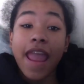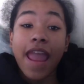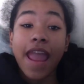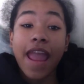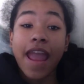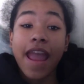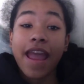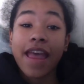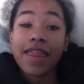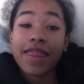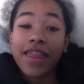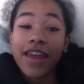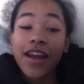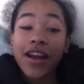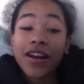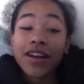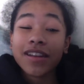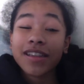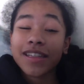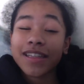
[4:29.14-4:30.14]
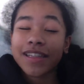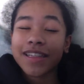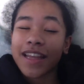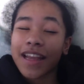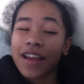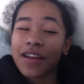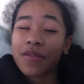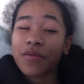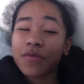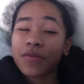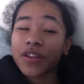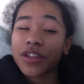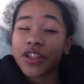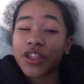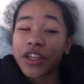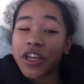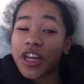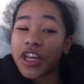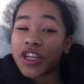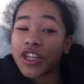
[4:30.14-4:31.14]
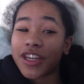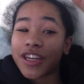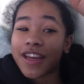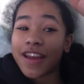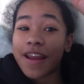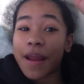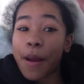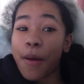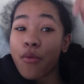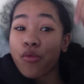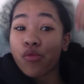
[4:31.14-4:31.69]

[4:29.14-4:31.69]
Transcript: And there's Sing with Gigi.